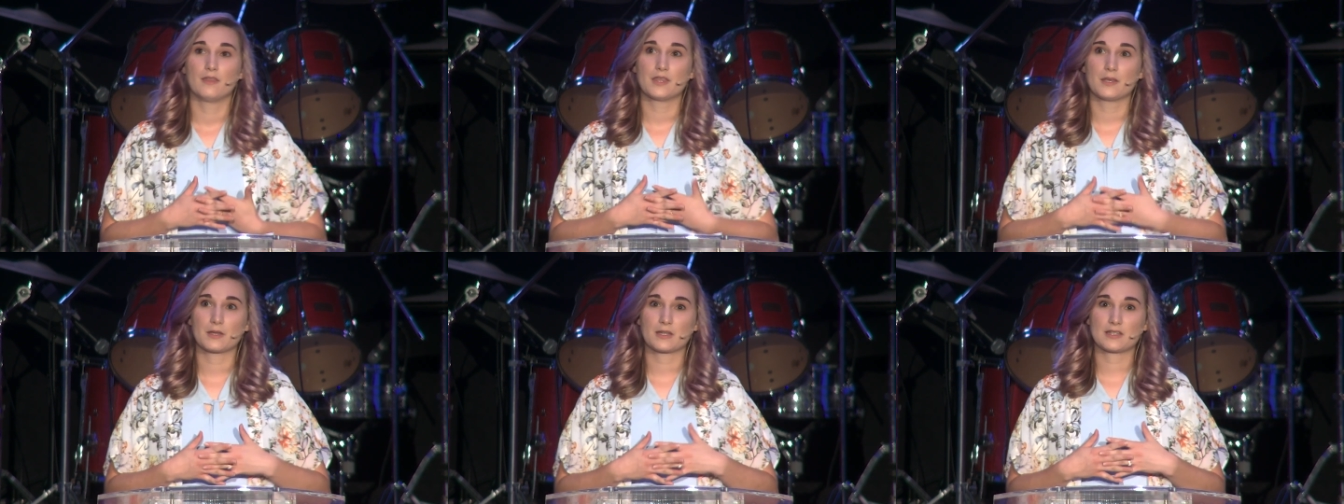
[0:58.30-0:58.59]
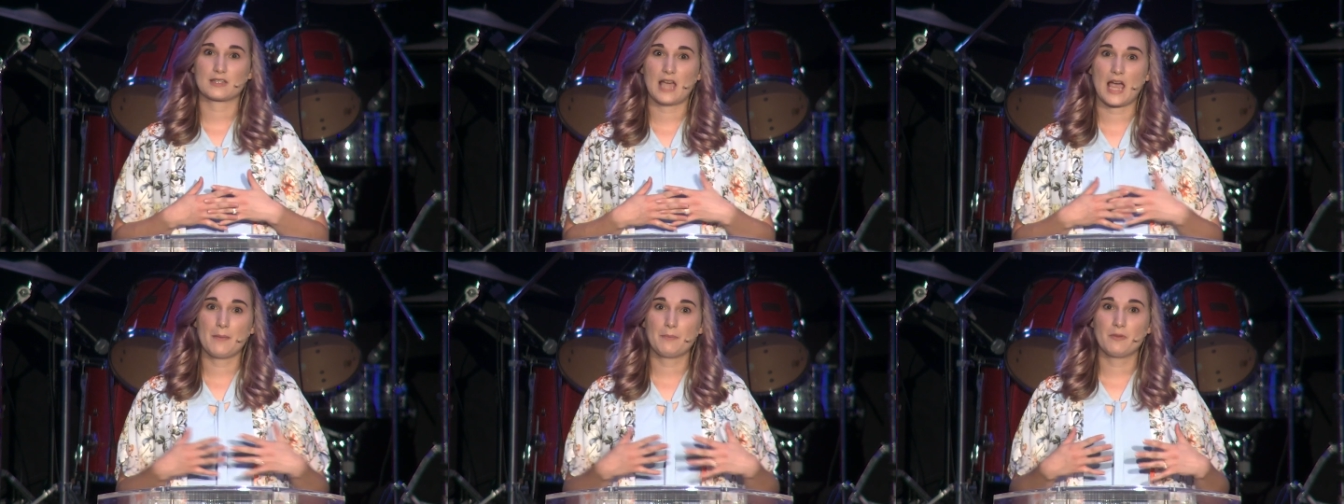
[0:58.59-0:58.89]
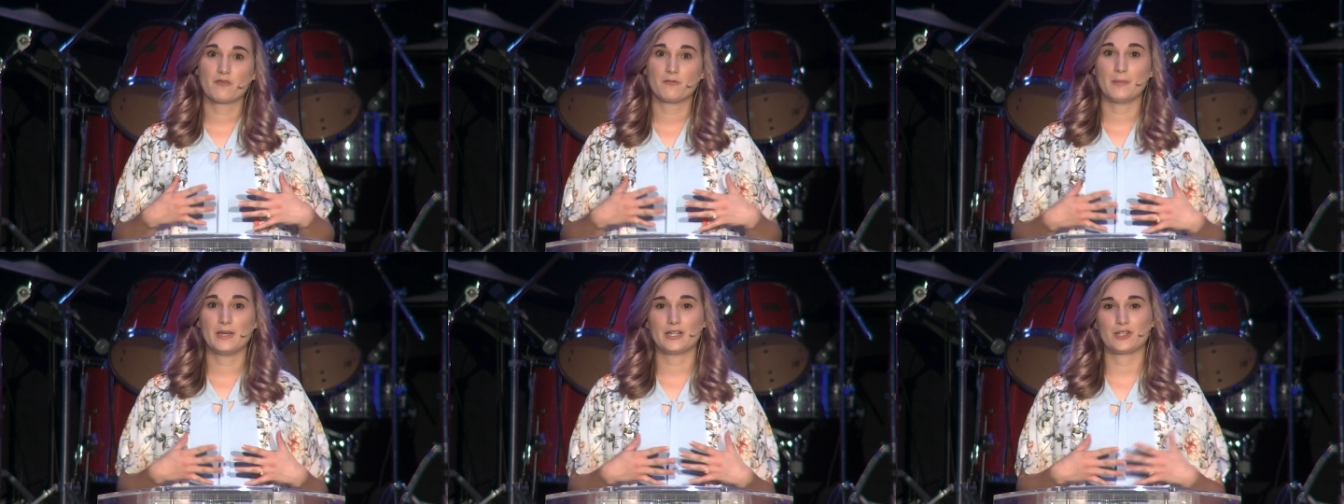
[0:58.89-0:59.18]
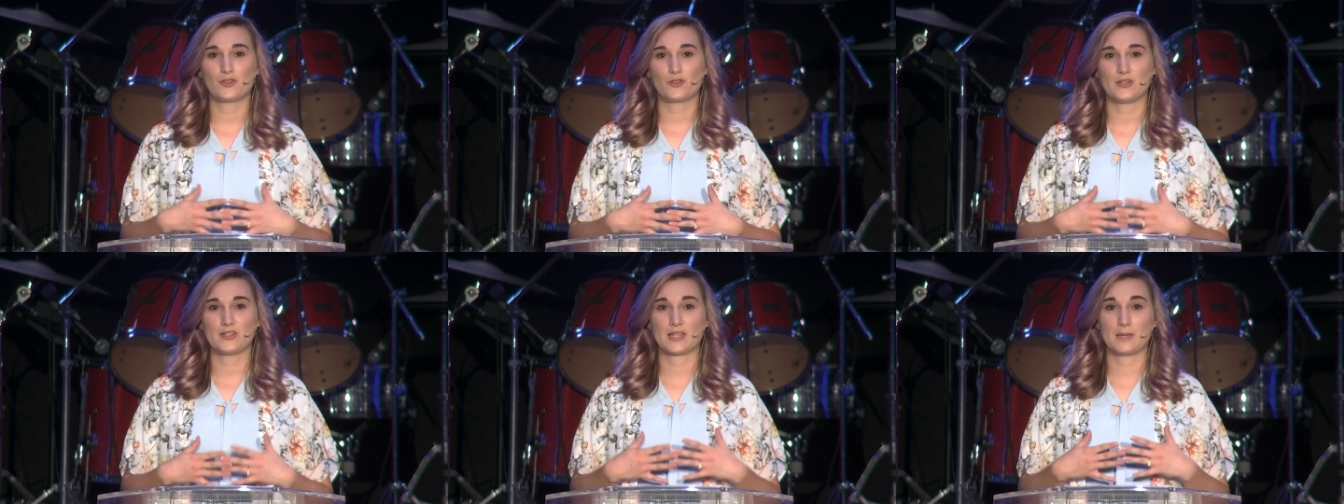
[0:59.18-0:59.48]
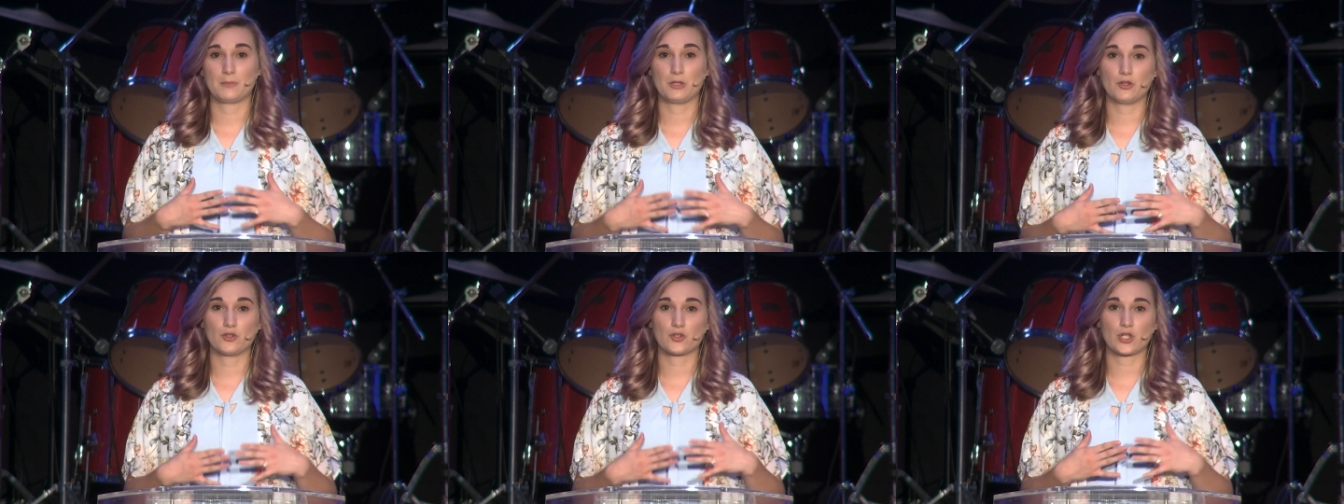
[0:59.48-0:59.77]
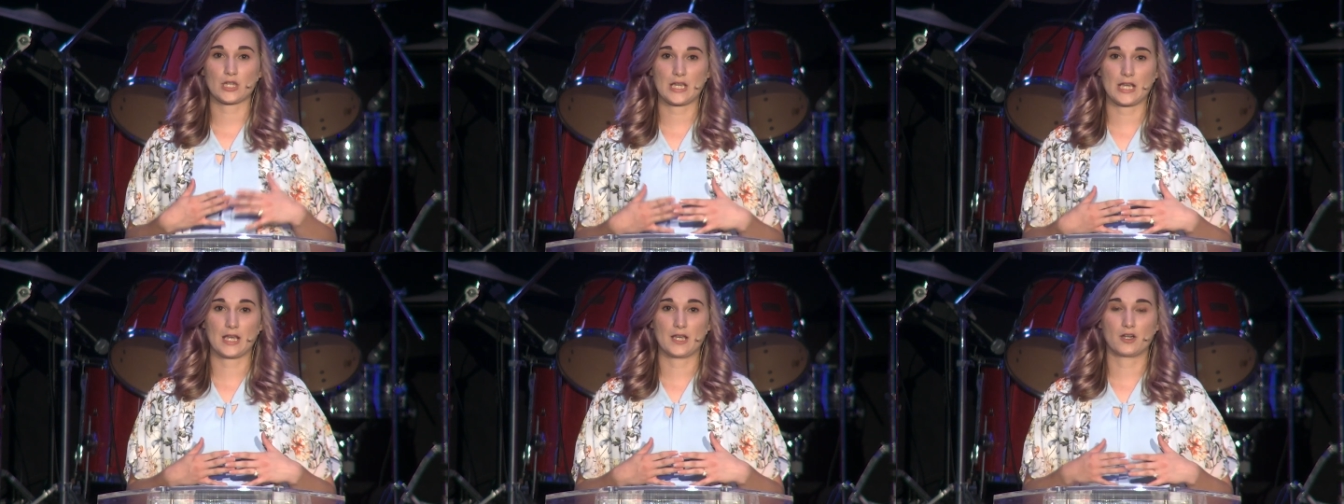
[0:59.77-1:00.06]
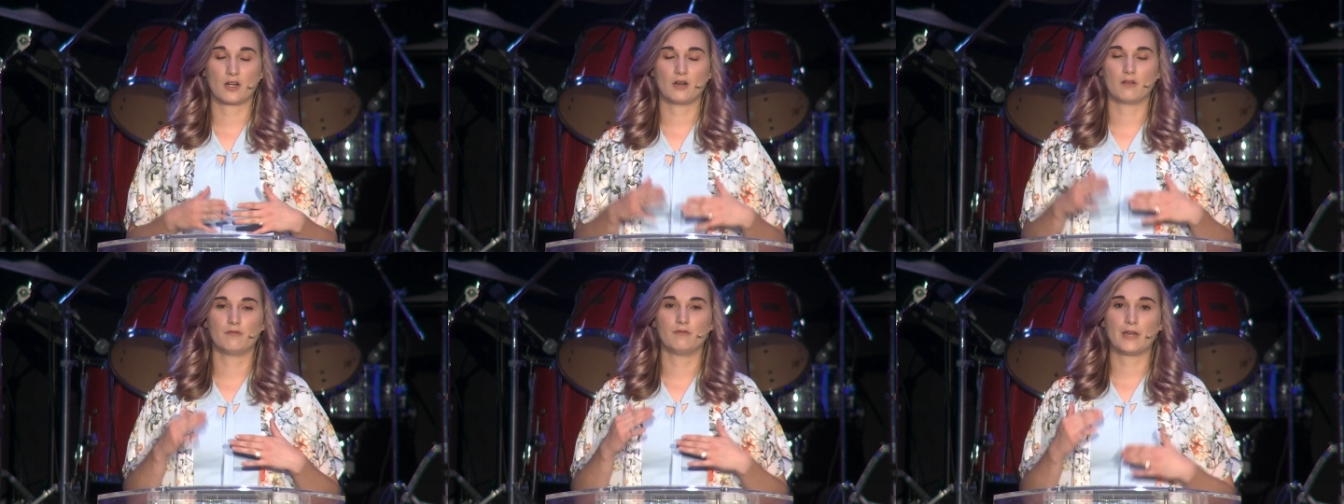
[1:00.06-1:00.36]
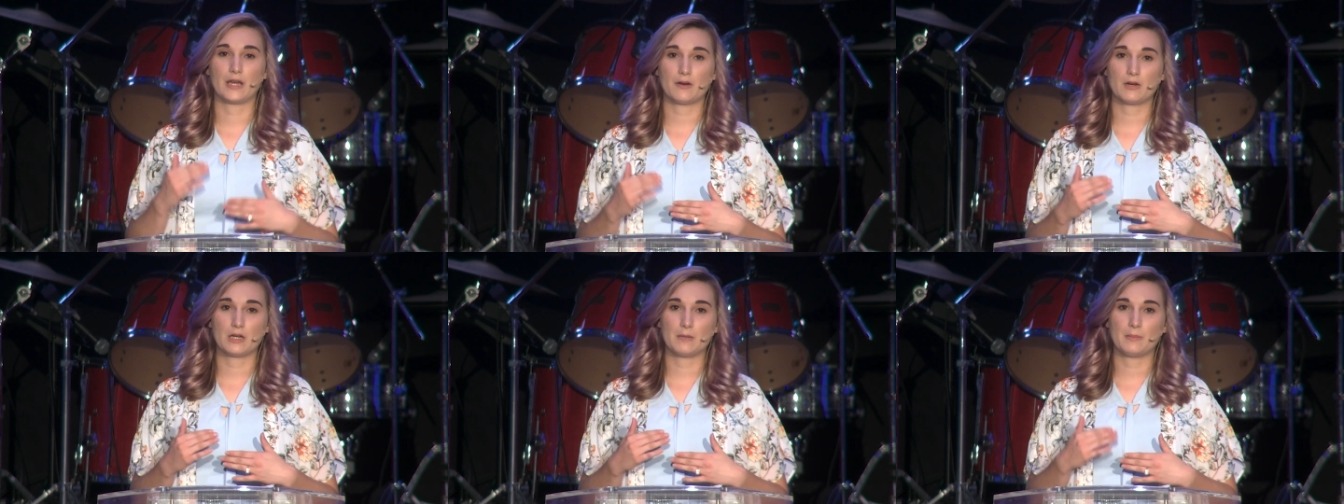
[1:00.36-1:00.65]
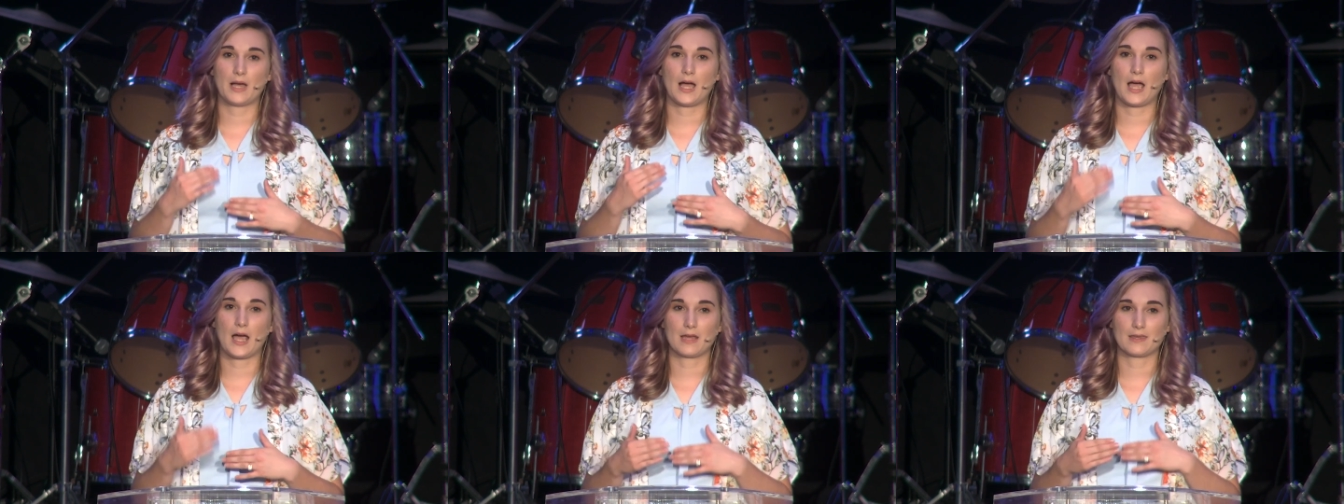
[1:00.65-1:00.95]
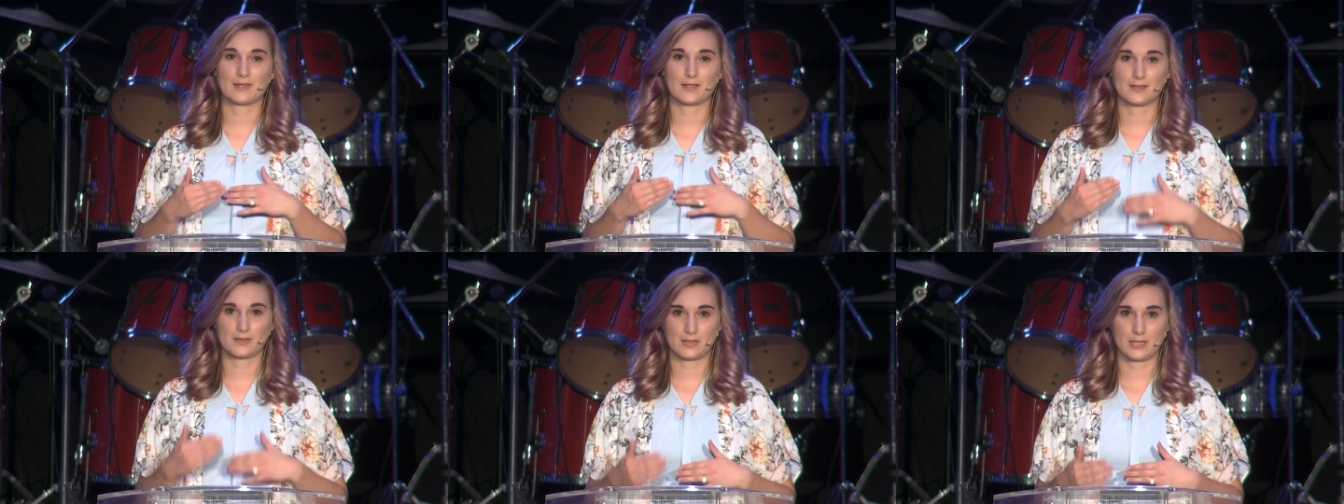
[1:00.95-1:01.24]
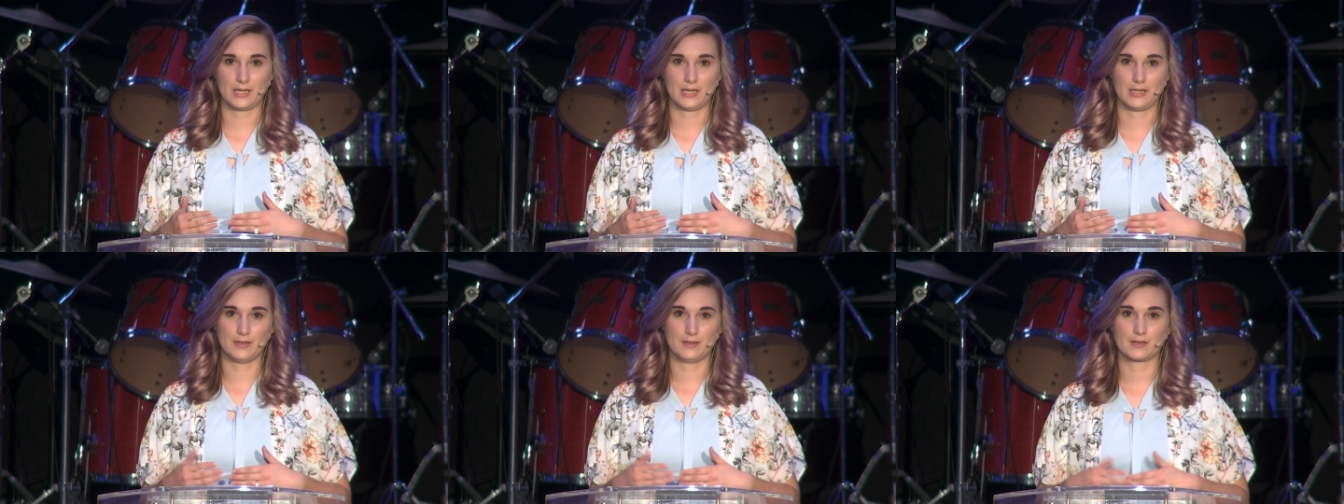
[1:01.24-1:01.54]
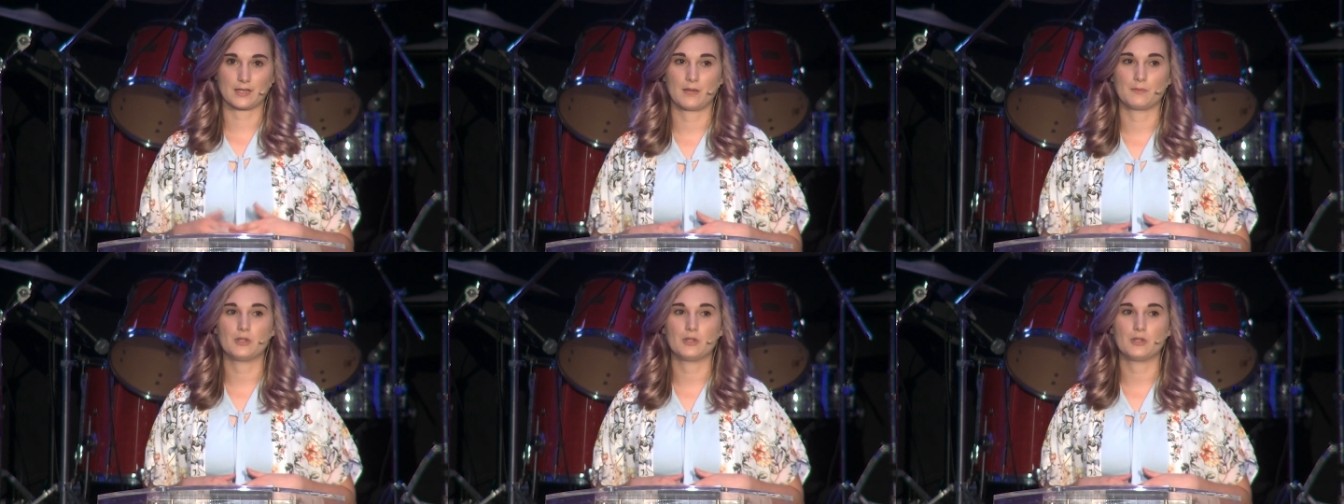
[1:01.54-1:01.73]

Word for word: the type of ministries I'm usually in are very behind the scenes.